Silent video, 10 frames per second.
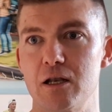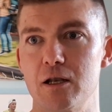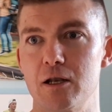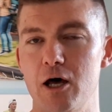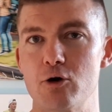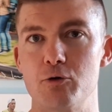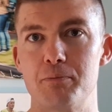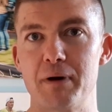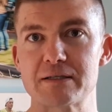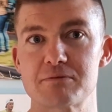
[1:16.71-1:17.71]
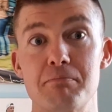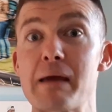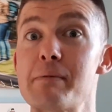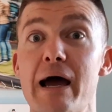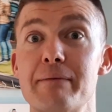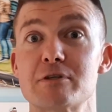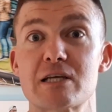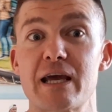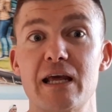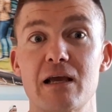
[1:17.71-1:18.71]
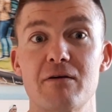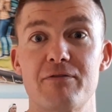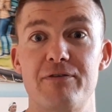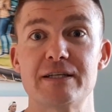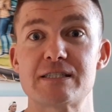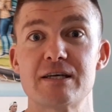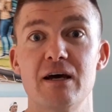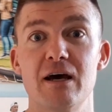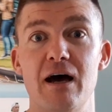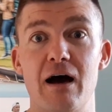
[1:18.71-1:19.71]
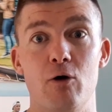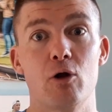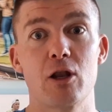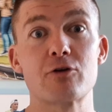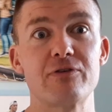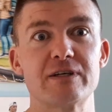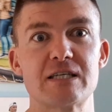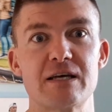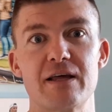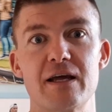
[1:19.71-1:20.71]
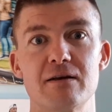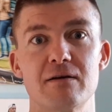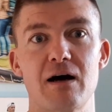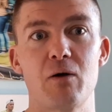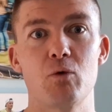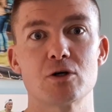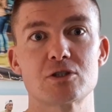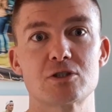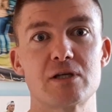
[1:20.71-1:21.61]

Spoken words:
low, but maybe I am just getting fit or a lot fitter than I was.